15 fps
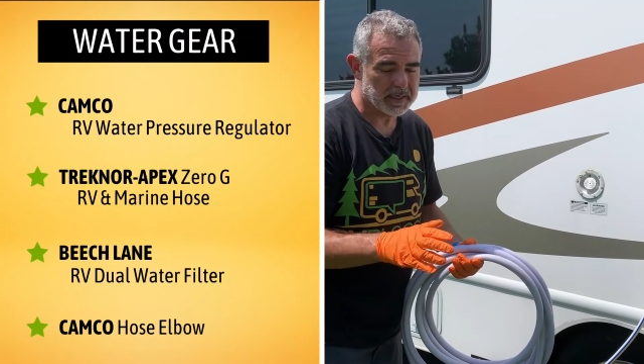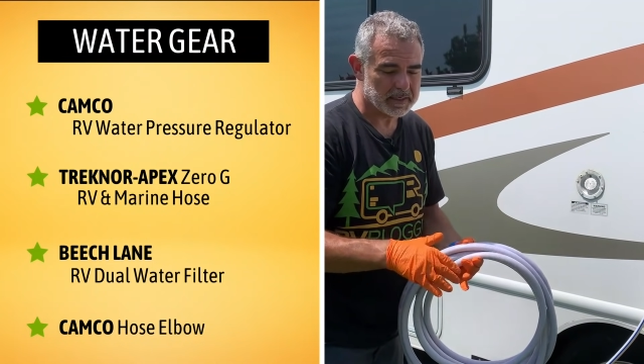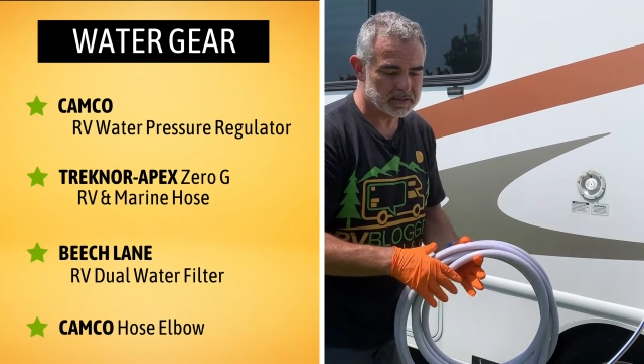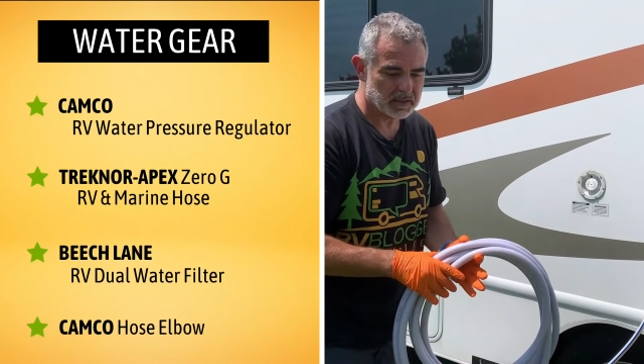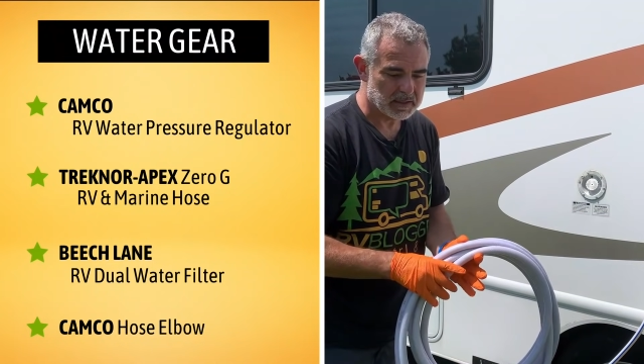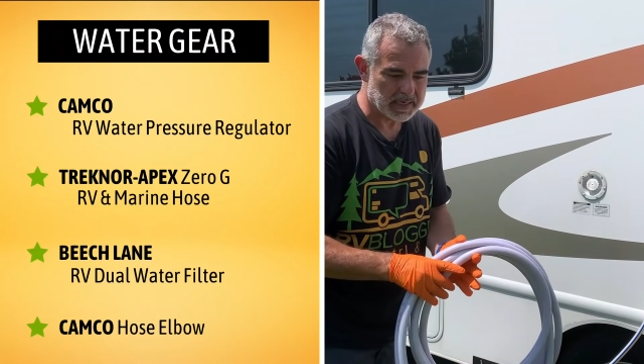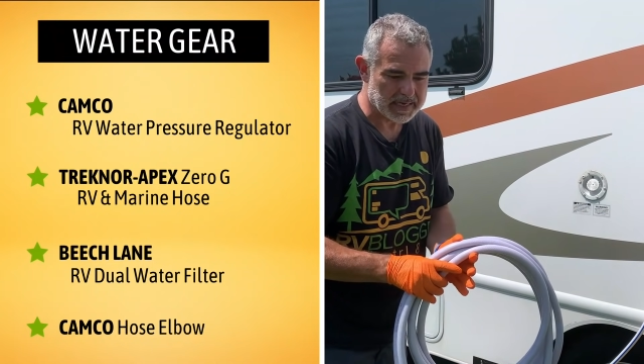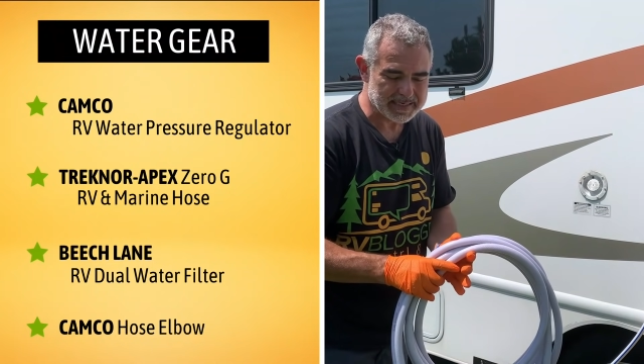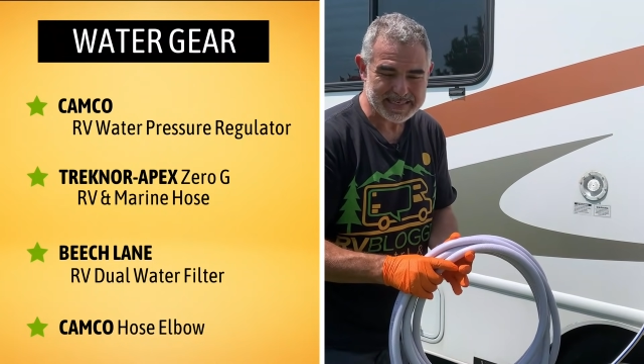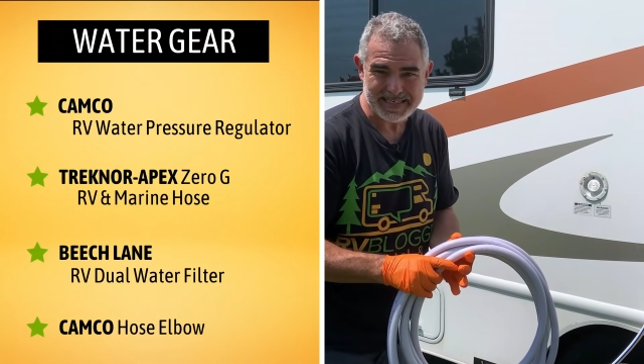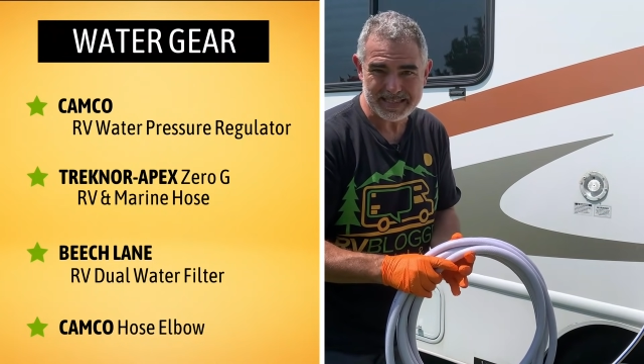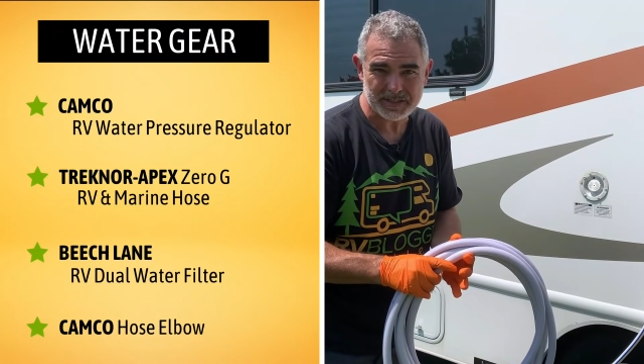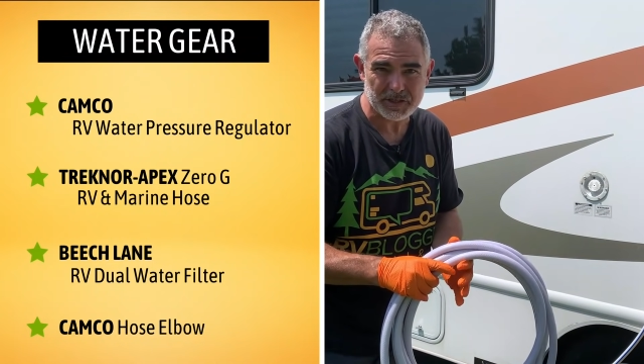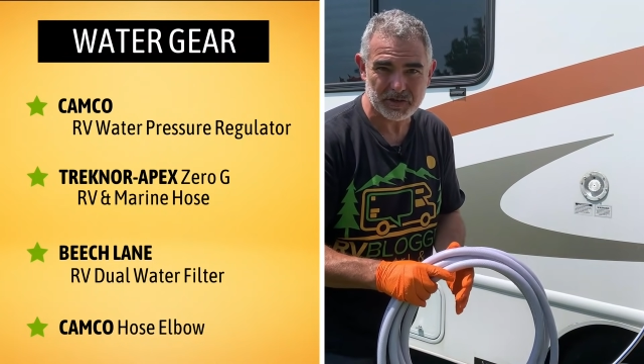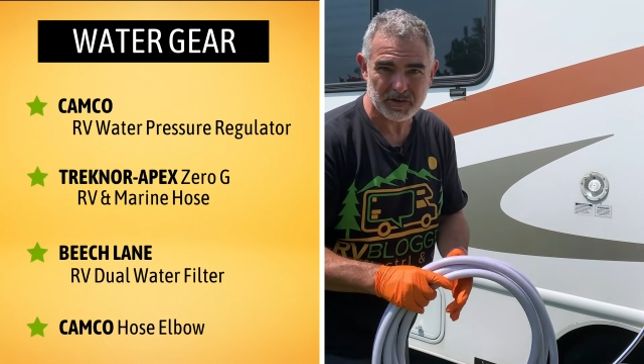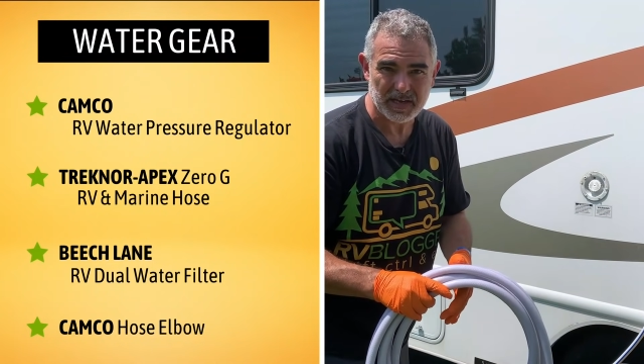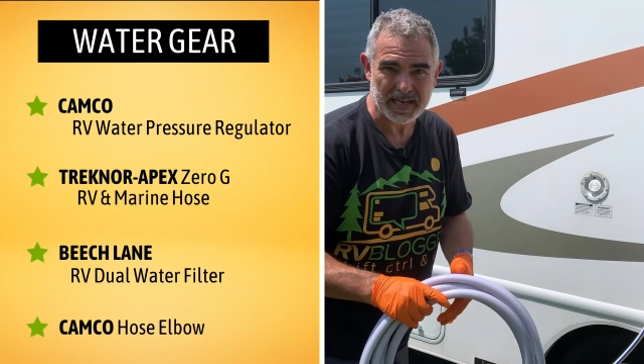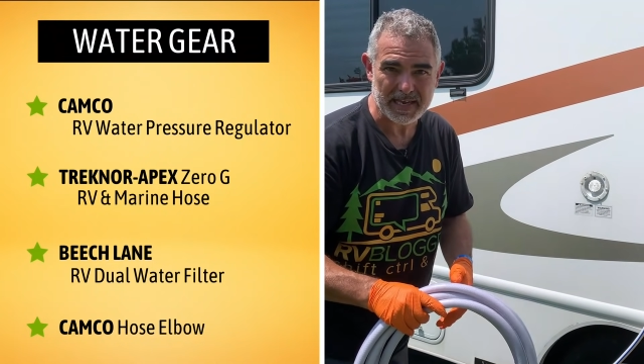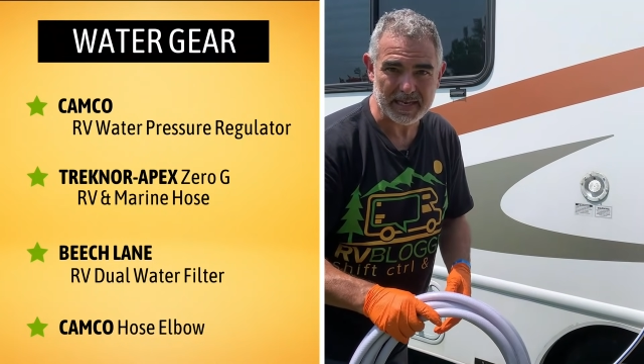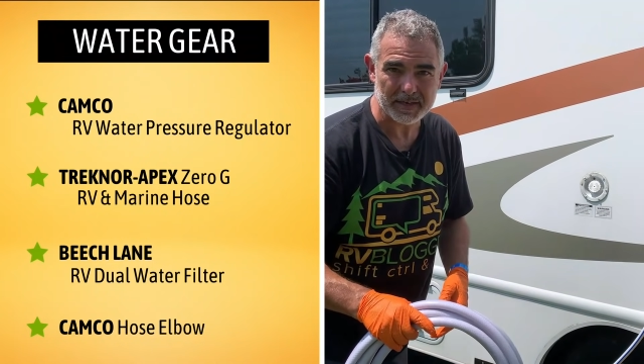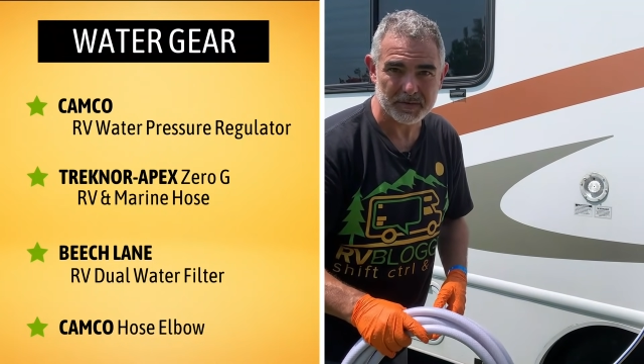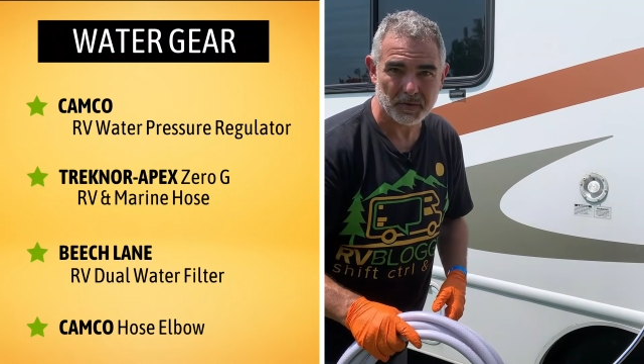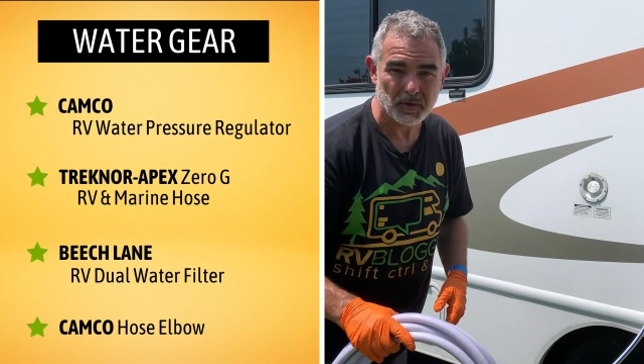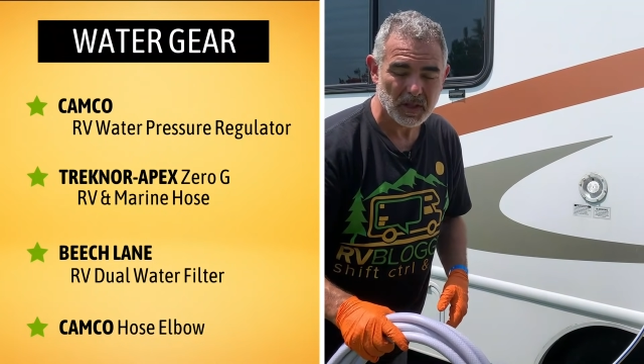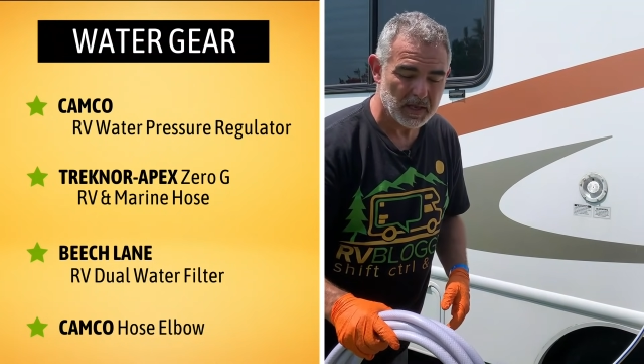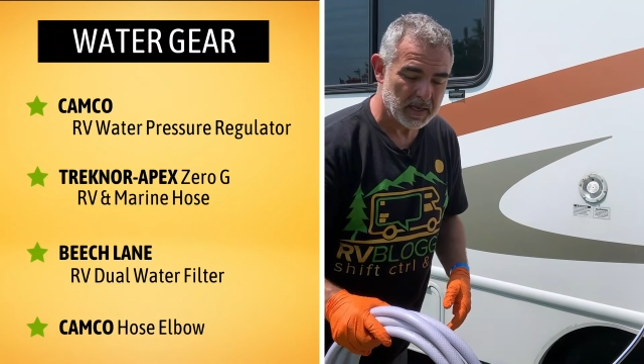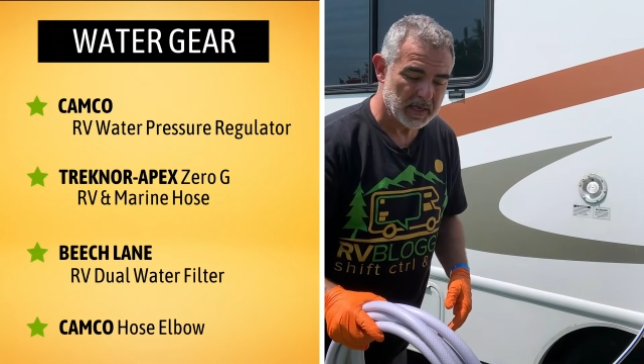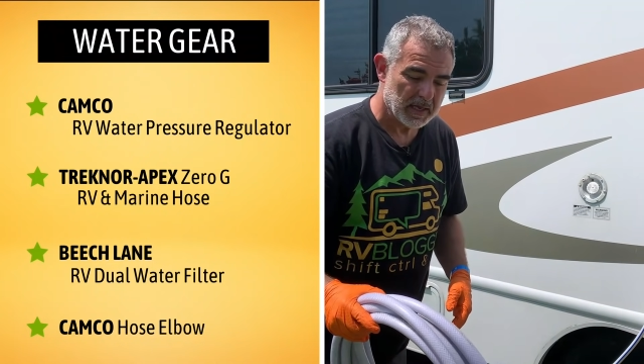and it's a lot easier to handle.